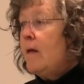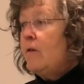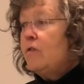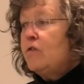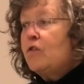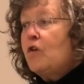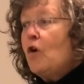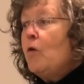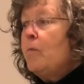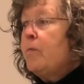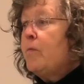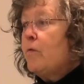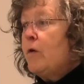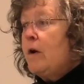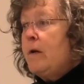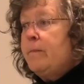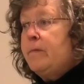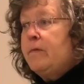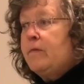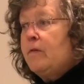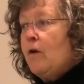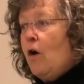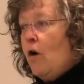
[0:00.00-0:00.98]
Scope
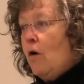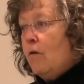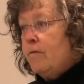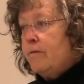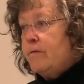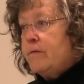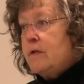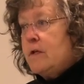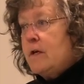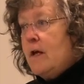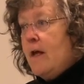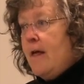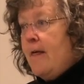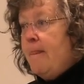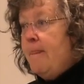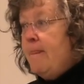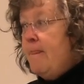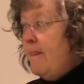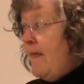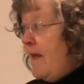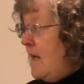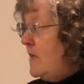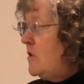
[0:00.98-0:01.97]
creep solved.
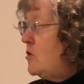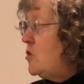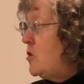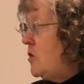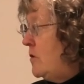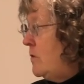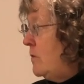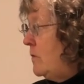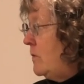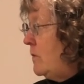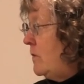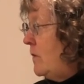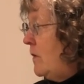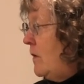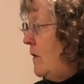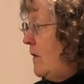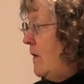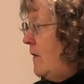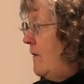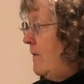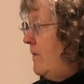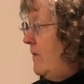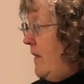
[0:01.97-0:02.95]
They choose.
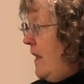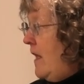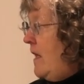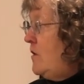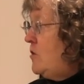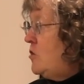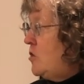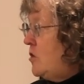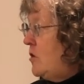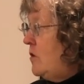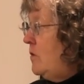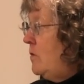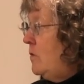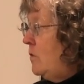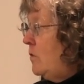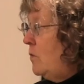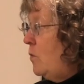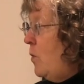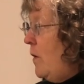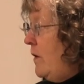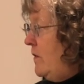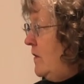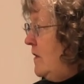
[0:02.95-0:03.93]
They
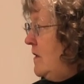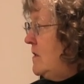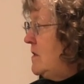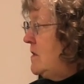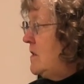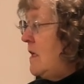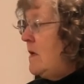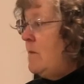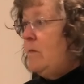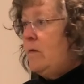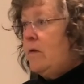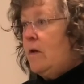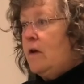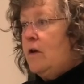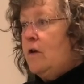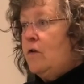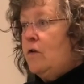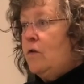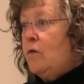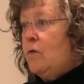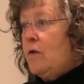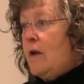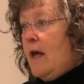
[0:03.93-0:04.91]
choose what this team's going
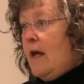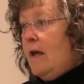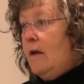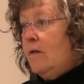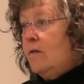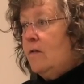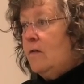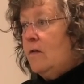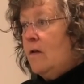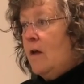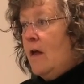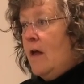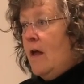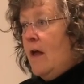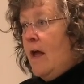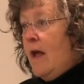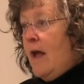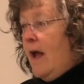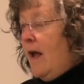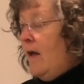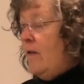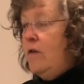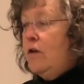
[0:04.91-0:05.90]
to do next
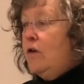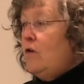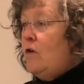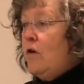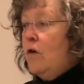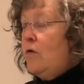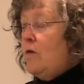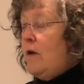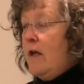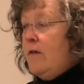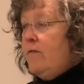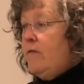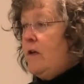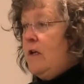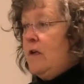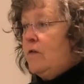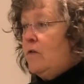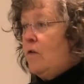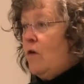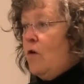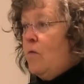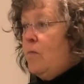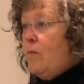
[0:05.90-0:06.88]
and you don't have
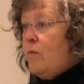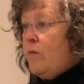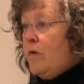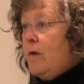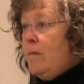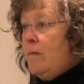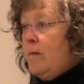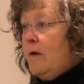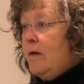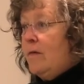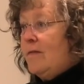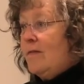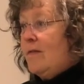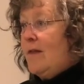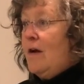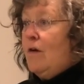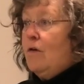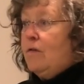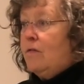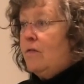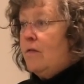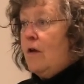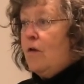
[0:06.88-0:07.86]
any scope creep because
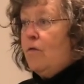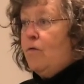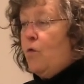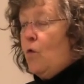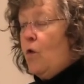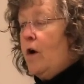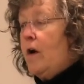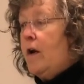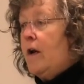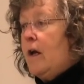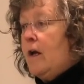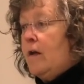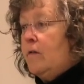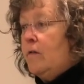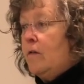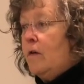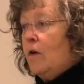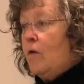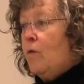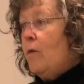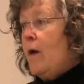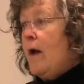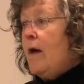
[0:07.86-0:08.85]
they're
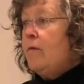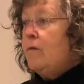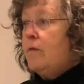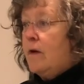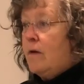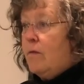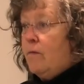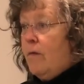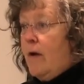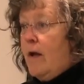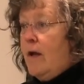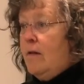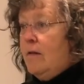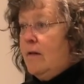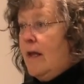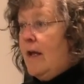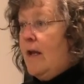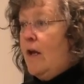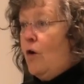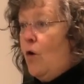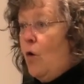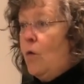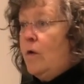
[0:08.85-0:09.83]
self-organizing around it, right?
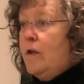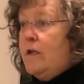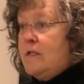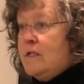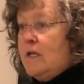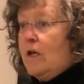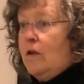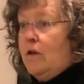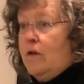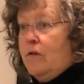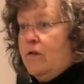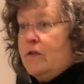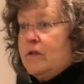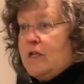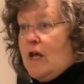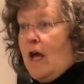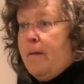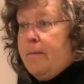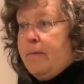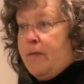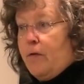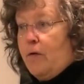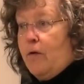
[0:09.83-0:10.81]
They can only tell you the
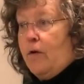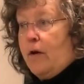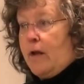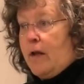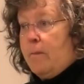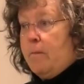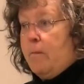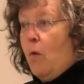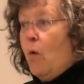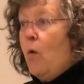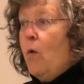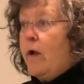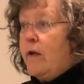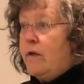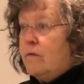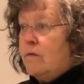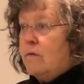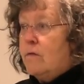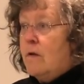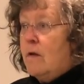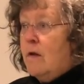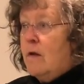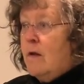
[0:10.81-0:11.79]
top 30
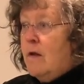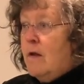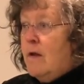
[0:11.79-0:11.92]
points.